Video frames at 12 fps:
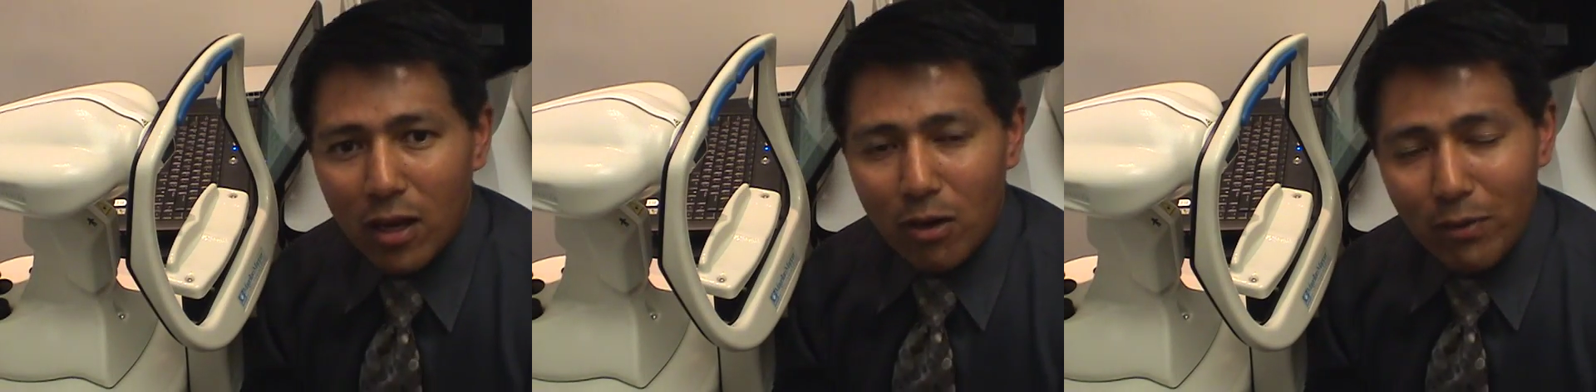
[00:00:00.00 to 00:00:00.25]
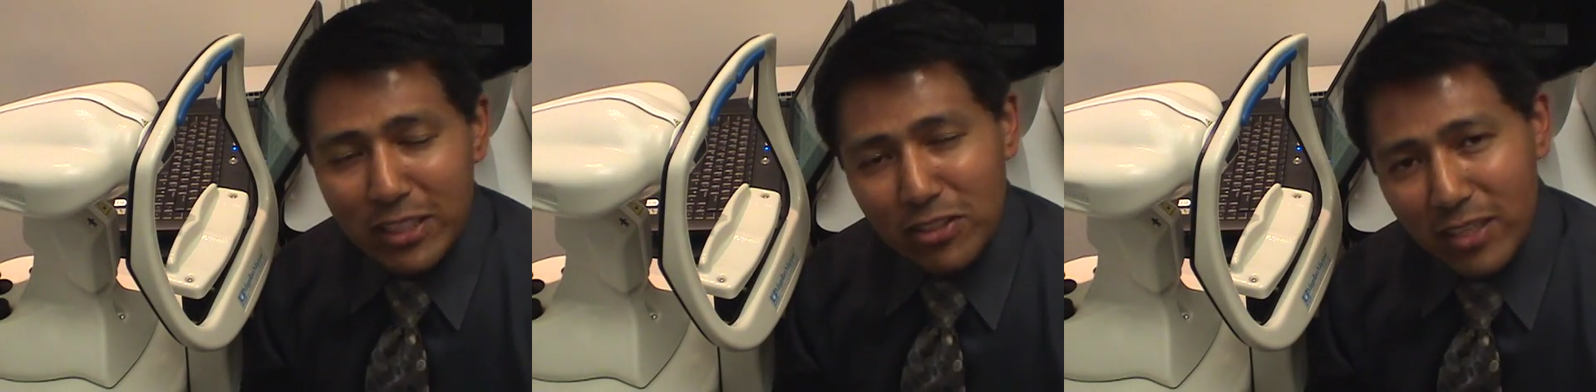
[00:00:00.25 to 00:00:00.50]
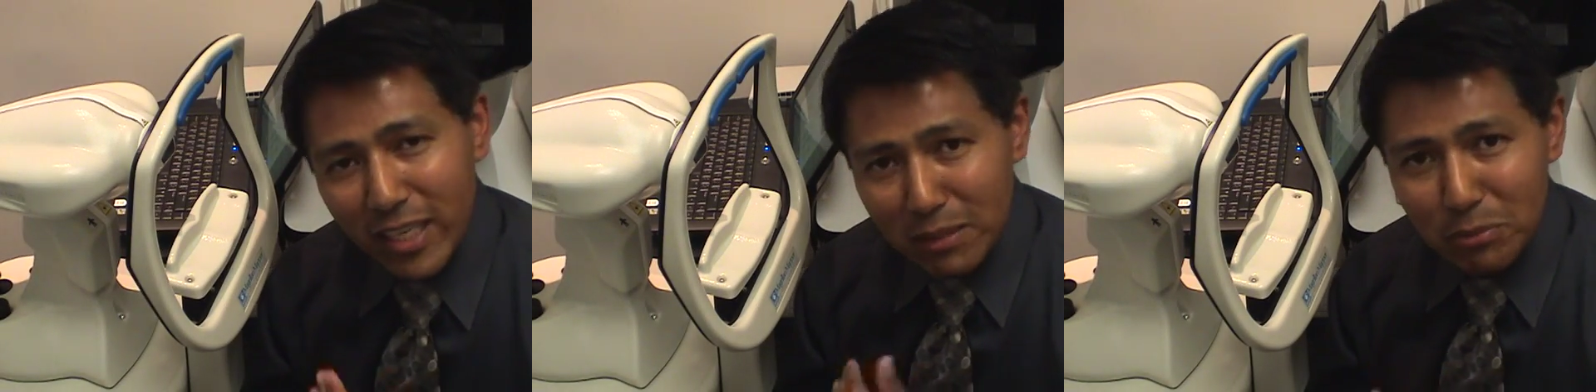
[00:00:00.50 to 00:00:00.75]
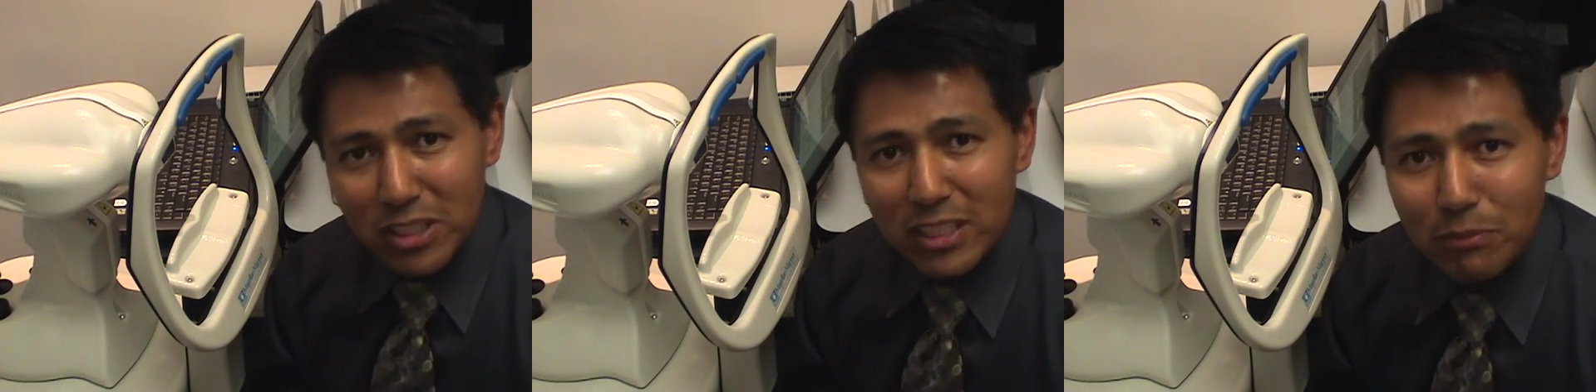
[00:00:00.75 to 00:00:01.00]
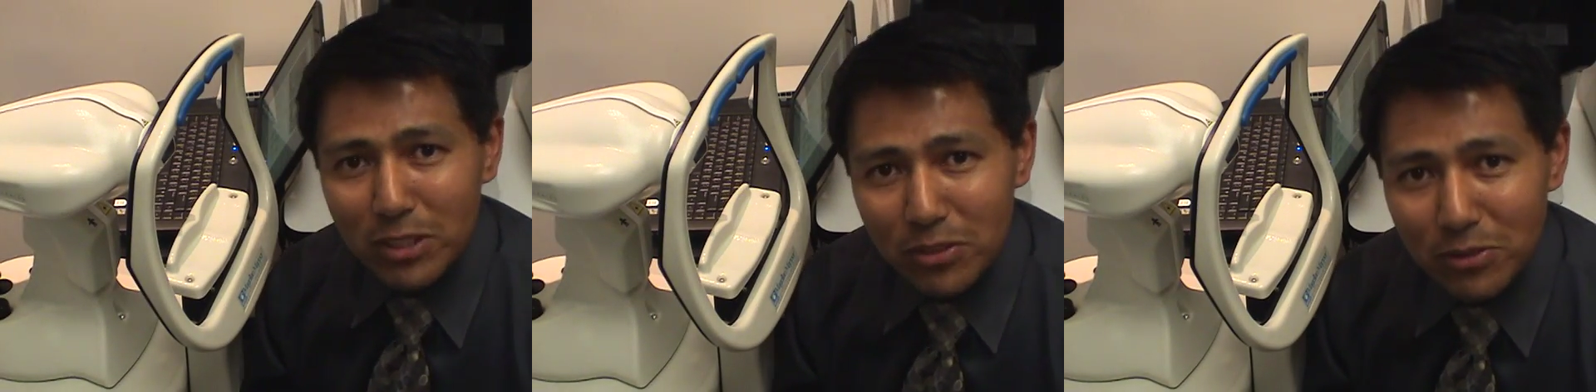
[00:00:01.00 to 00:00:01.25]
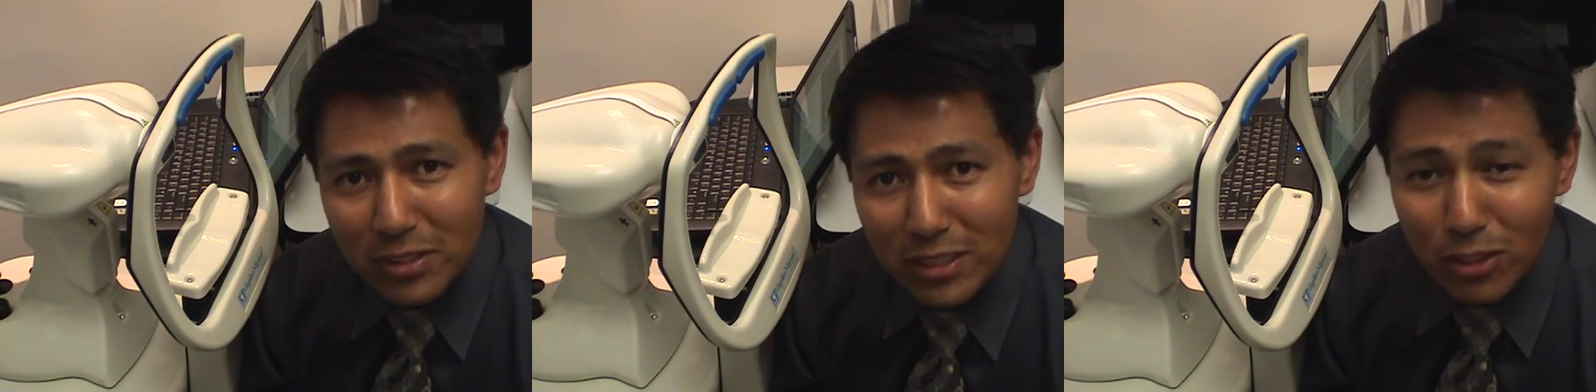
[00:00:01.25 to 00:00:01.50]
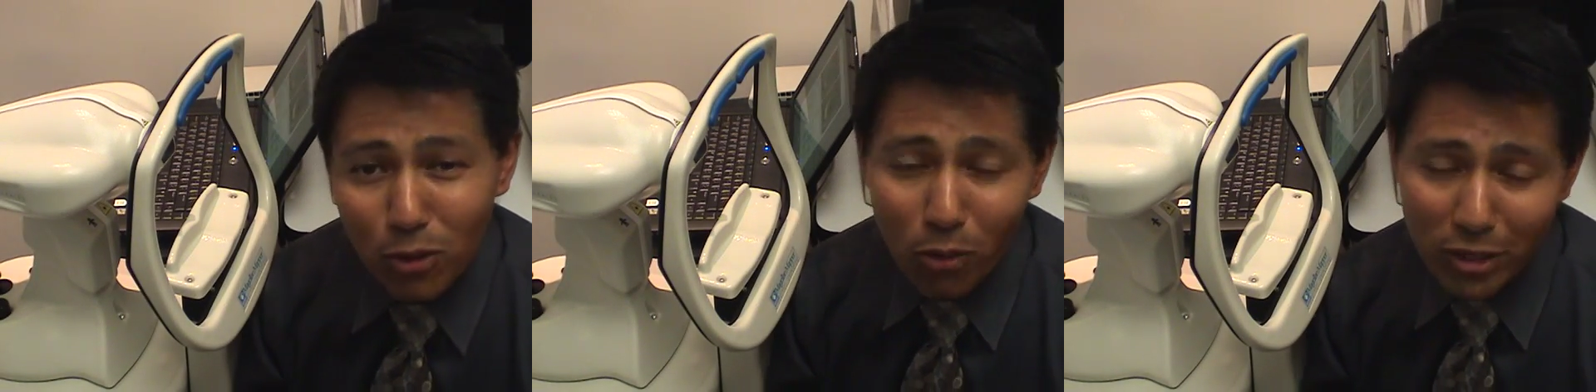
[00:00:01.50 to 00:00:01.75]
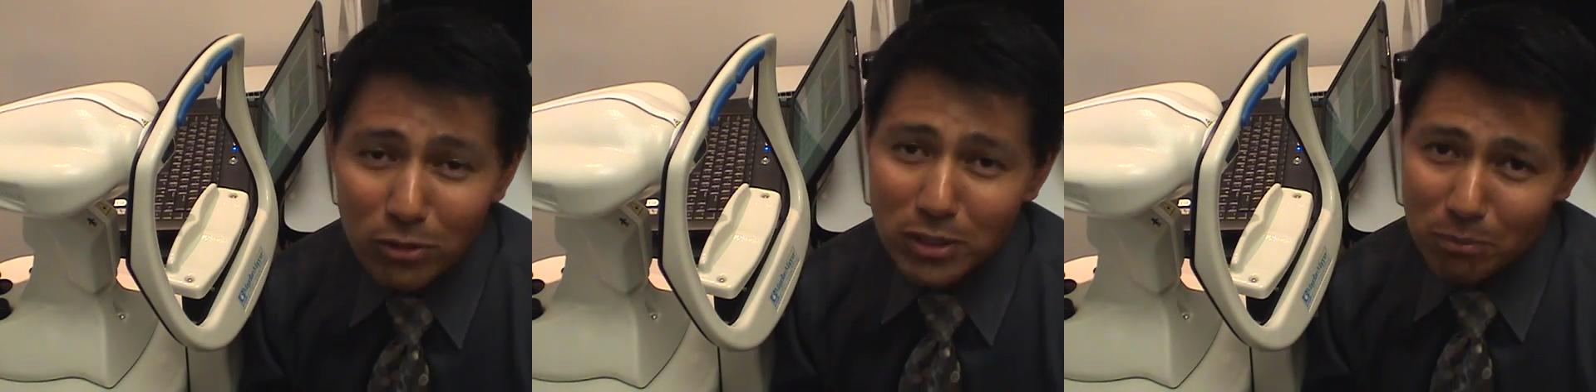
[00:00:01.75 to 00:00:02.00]
Alright, so the next machine we use is a
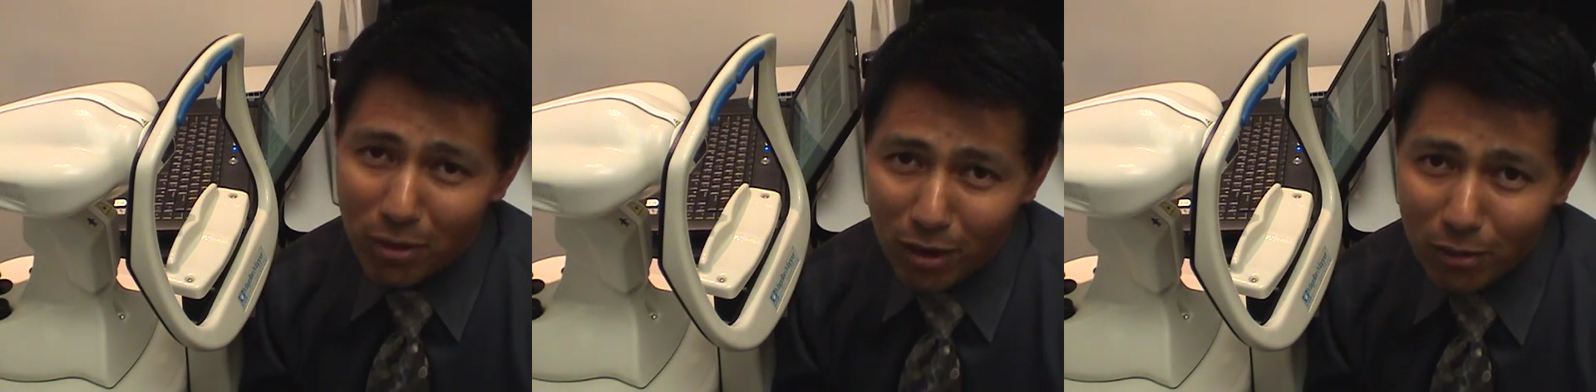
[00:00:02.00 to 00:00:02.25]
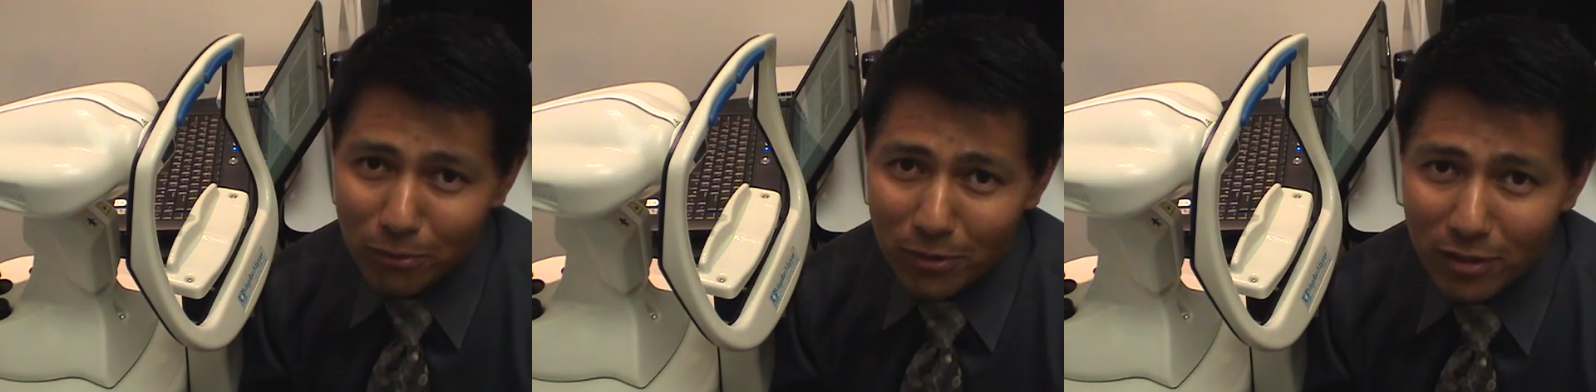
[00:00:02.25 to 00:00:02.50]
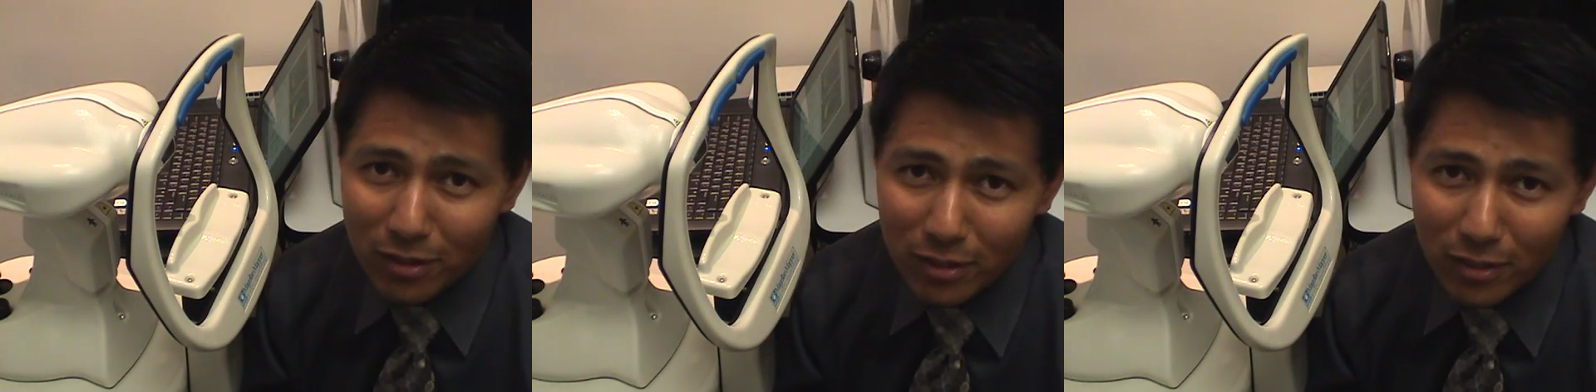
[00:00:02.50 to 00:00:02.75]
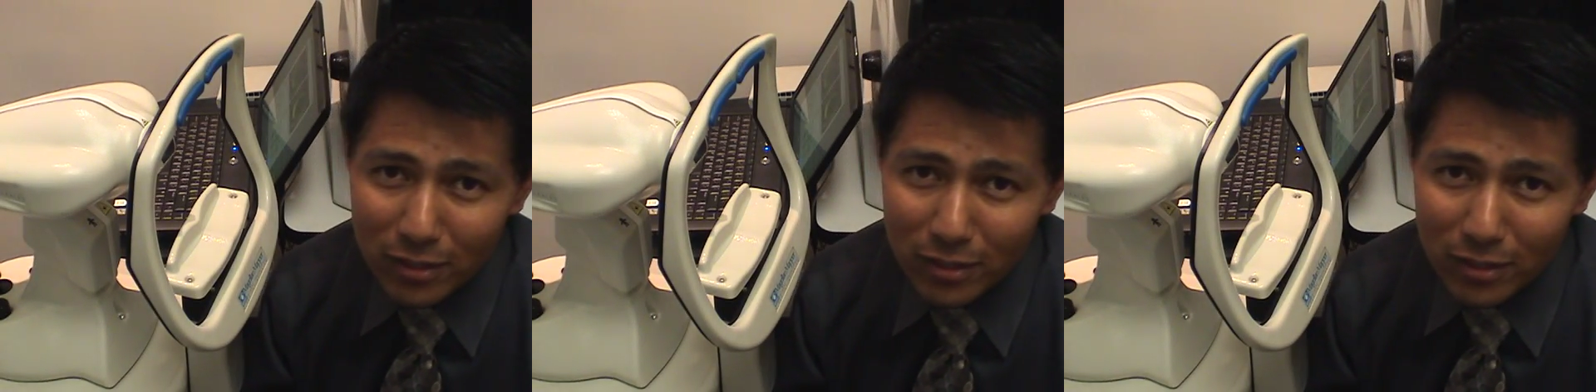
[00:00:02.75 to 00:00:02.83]
corneal topographer.